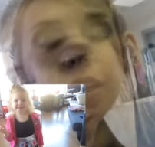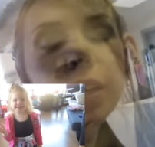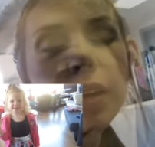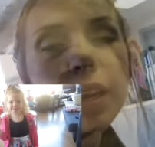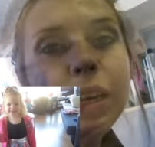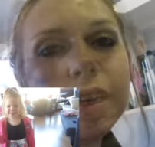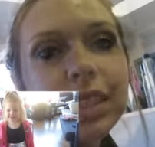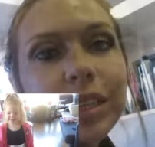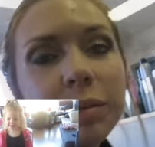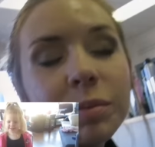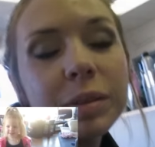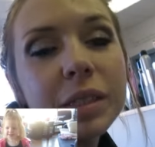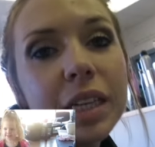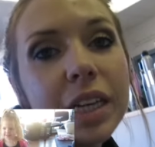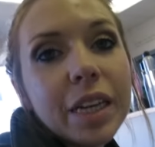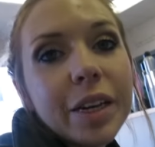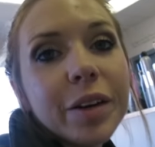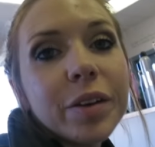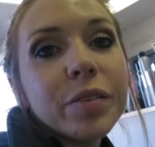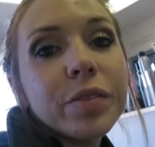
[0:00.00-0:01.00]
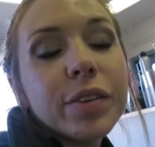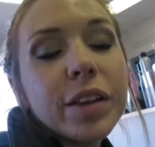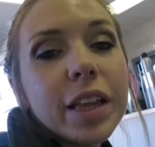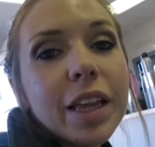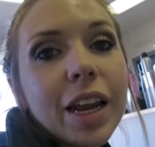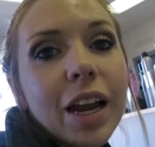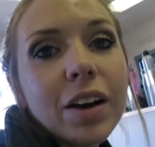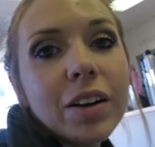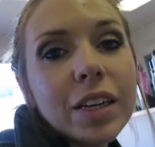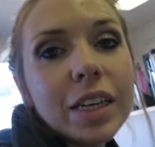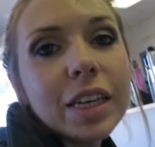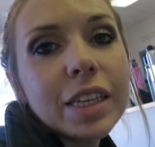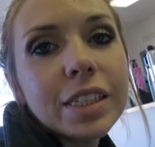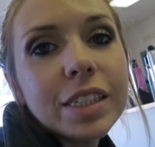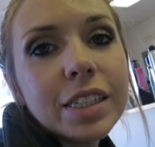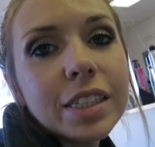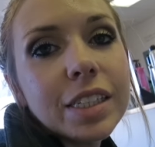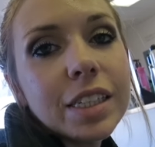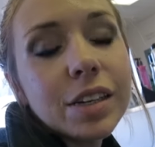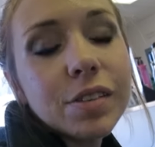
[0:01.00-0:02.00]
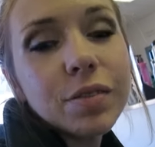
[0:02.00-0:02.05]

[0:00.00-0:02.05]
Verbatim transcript: So, as I'm sitting here filling out Kinsley's